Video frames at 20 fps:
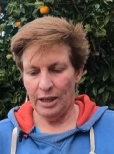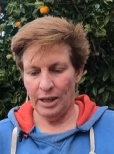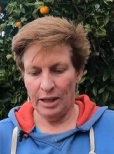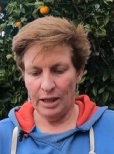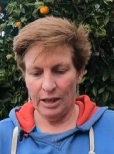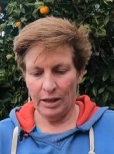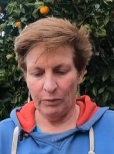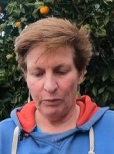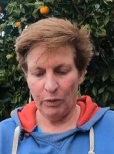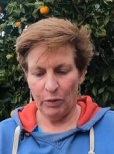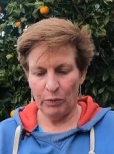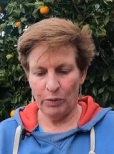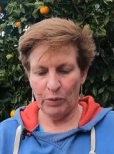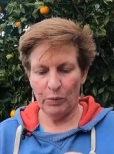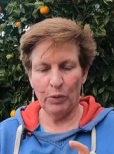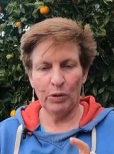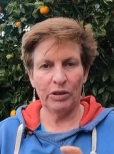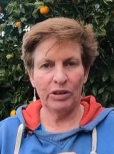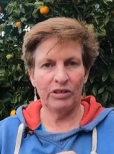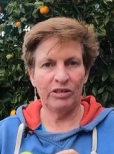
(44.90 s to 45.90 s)
what we
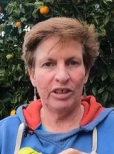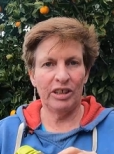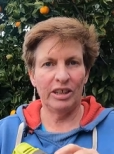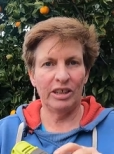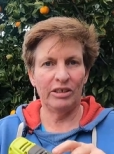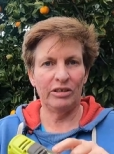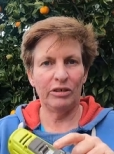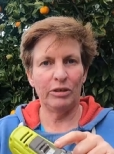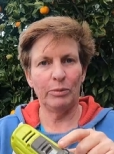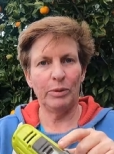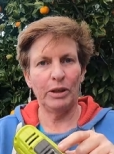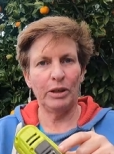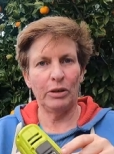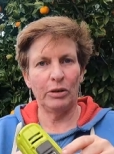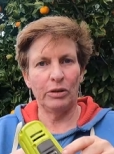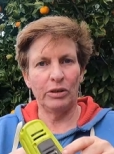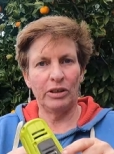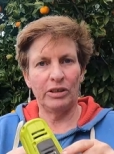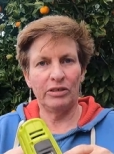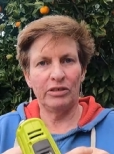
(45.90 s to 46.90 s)
want the settings to be
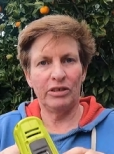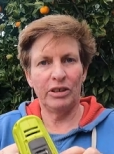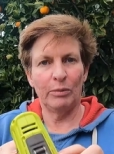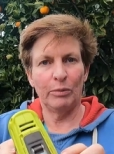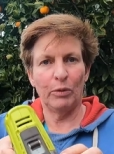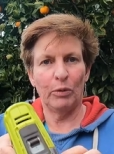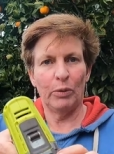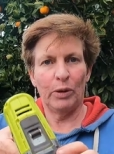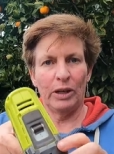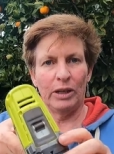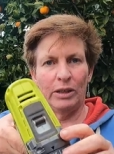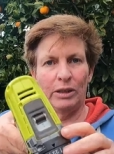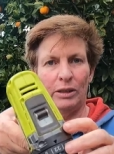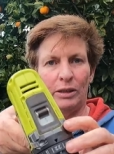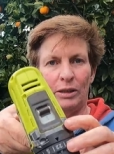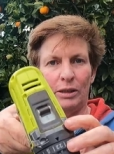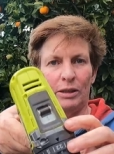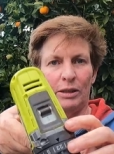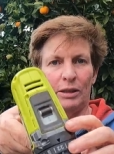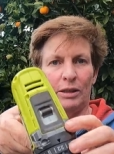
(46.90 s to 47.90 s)
on is number 1.
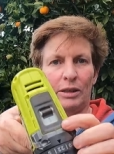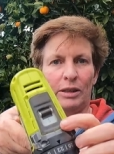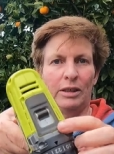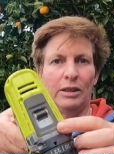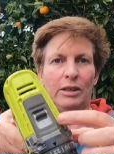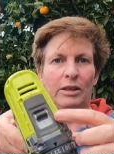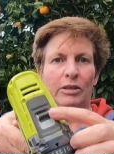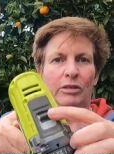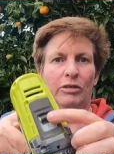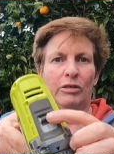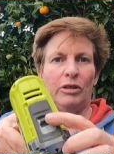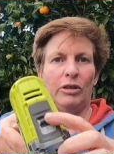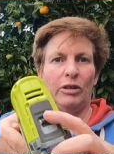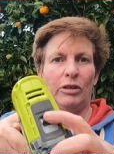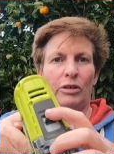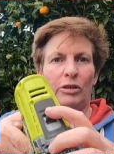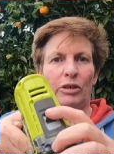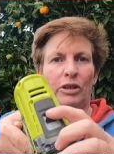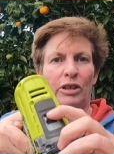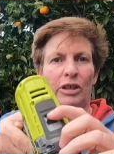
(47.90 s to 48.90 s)

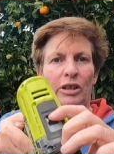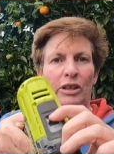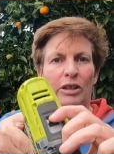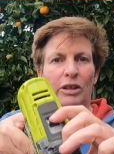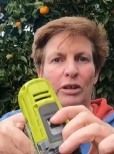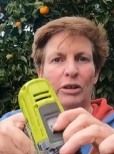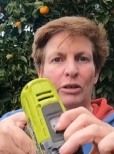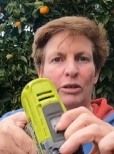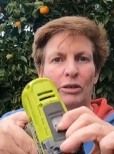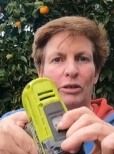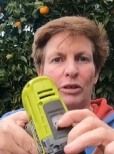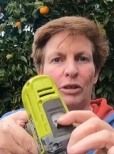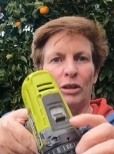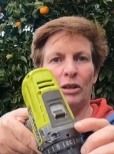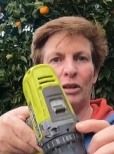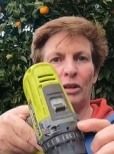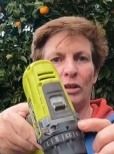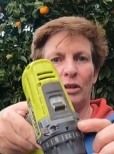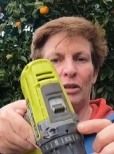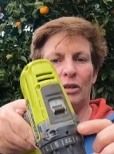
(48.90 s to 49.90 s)
So you can go
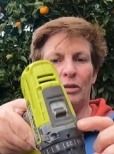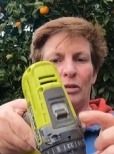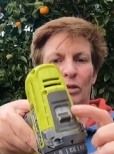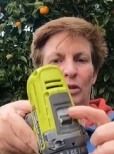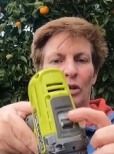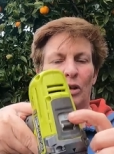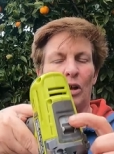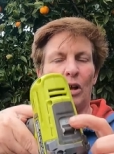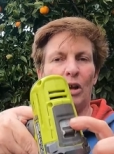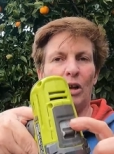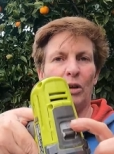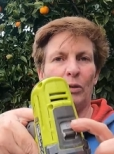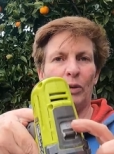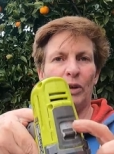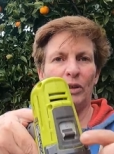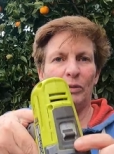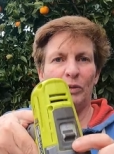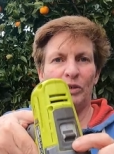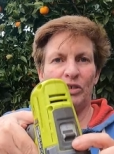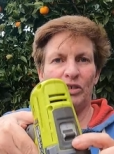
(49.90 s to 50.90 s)
the higher
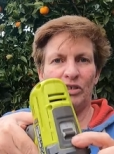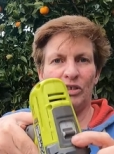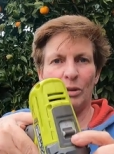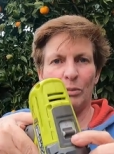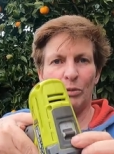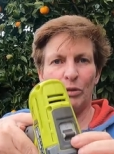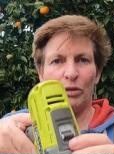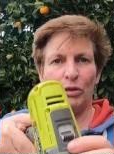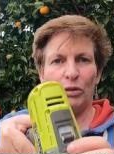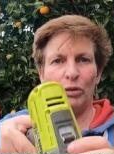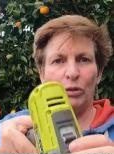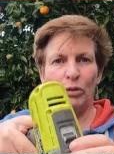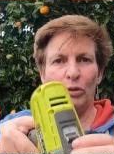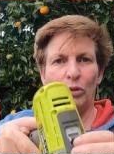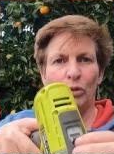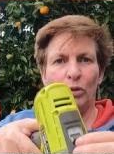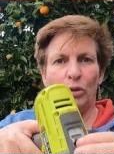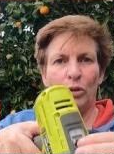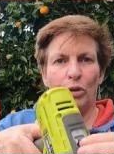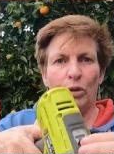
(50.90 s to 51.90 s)
one, which is number 2,
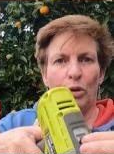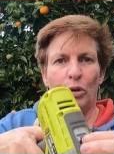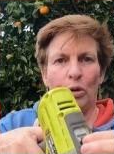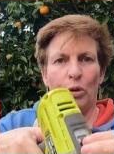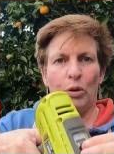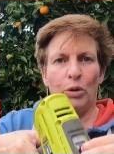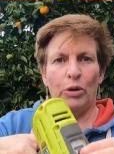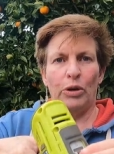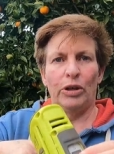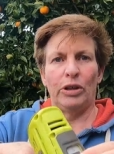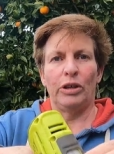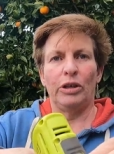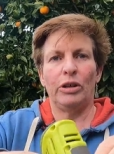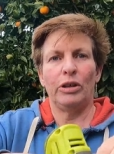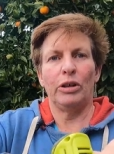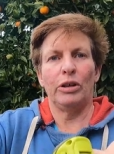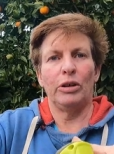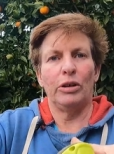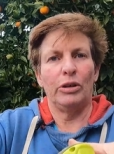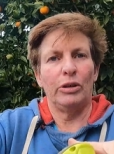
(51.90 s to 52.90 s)
or you
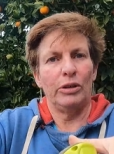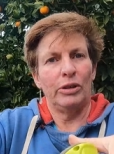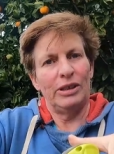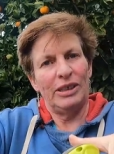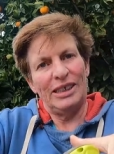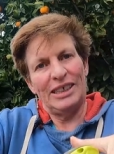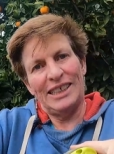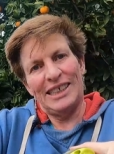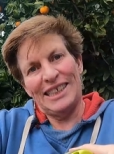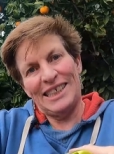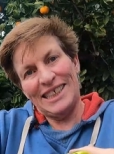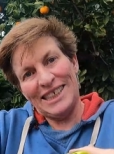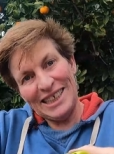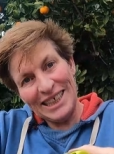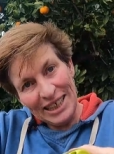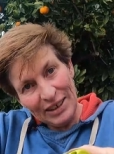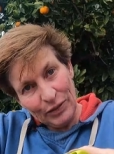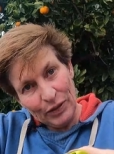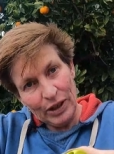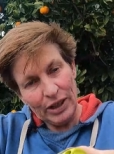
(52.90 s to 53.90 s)
can go,
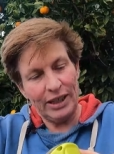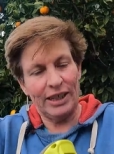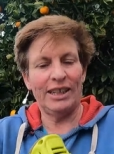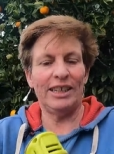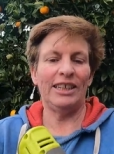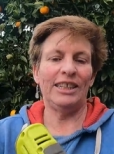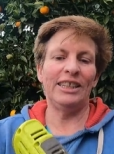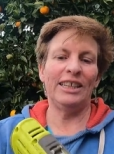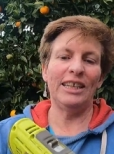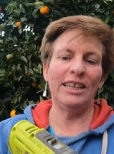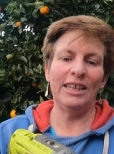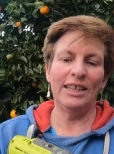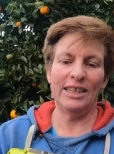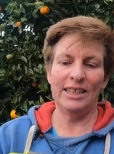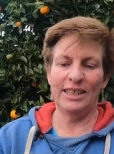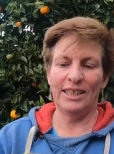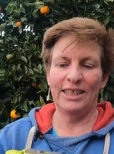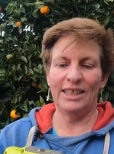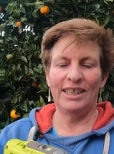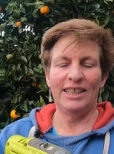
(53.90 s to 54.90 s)
if I can get in there,
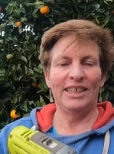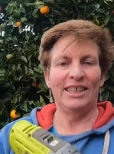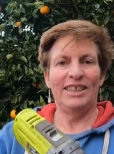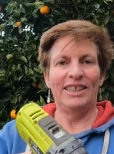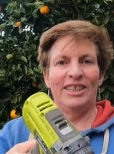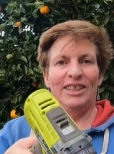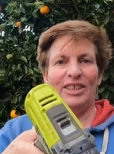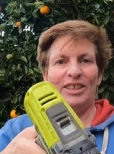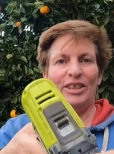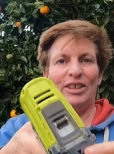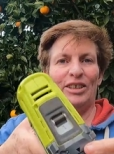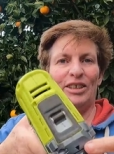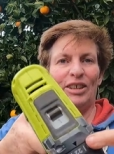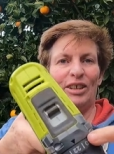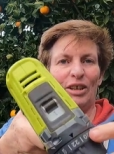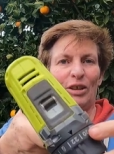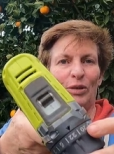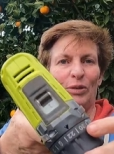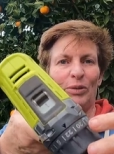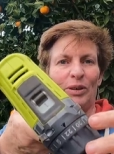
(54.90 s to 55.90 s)
you can go
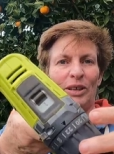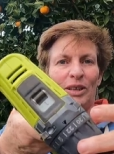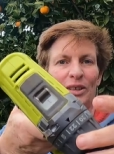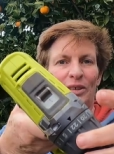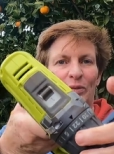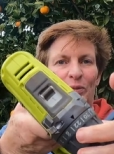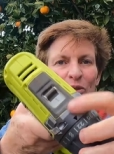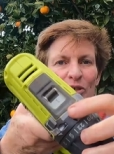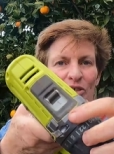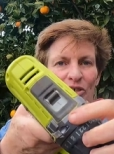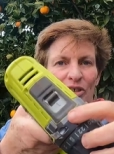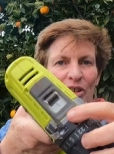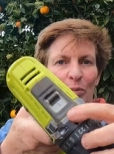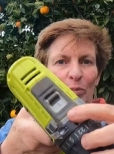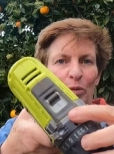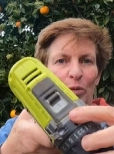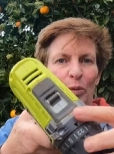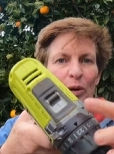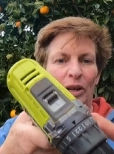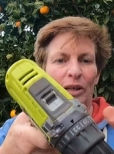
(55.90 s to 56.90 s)
the lower one, which is
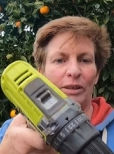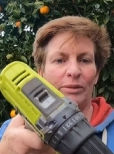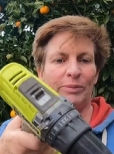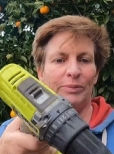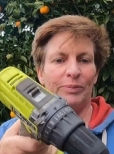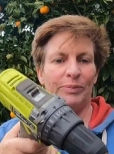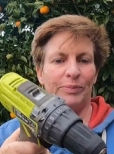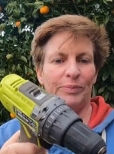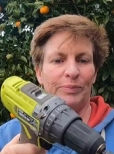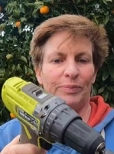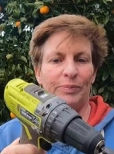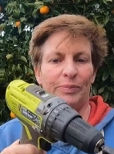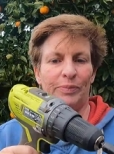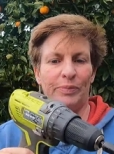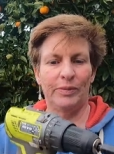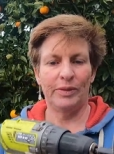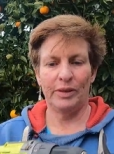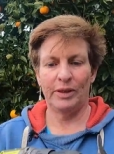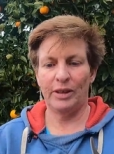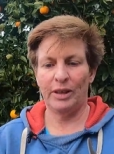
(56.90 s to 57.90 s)
number 1.
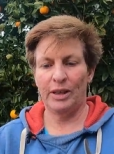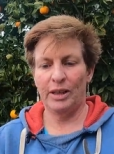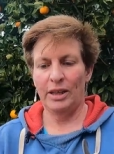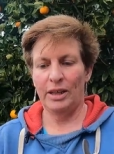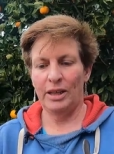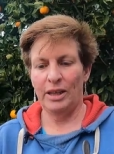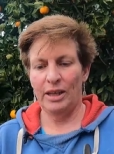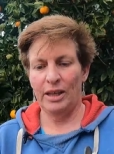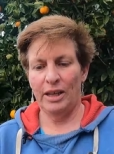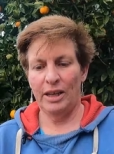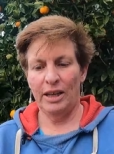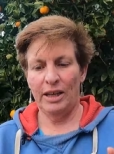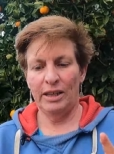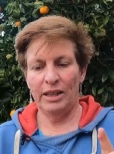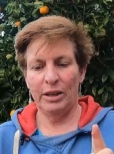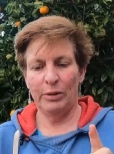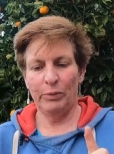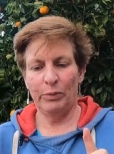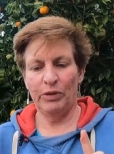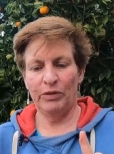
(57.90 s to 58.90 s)

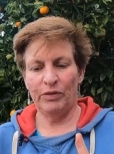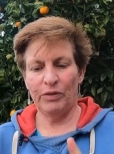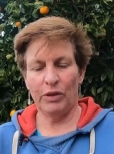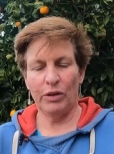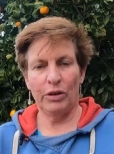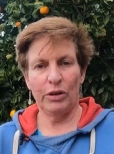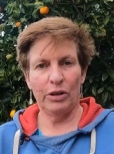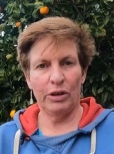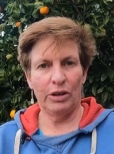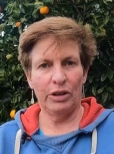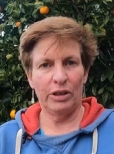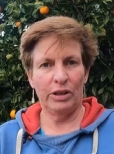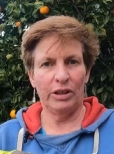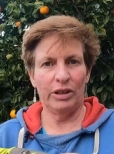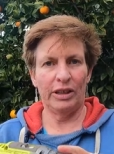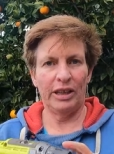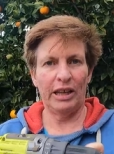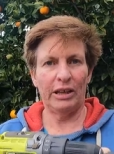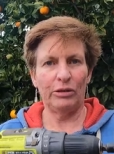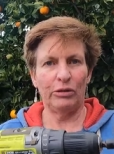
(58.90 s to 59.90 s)
And then we've got
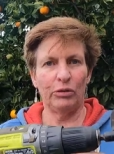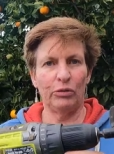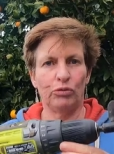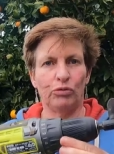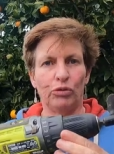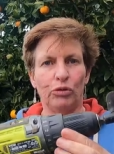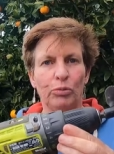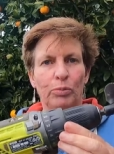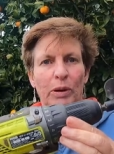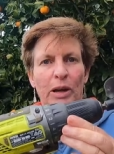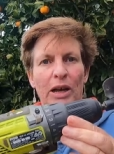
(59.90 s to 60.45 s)
the actual drill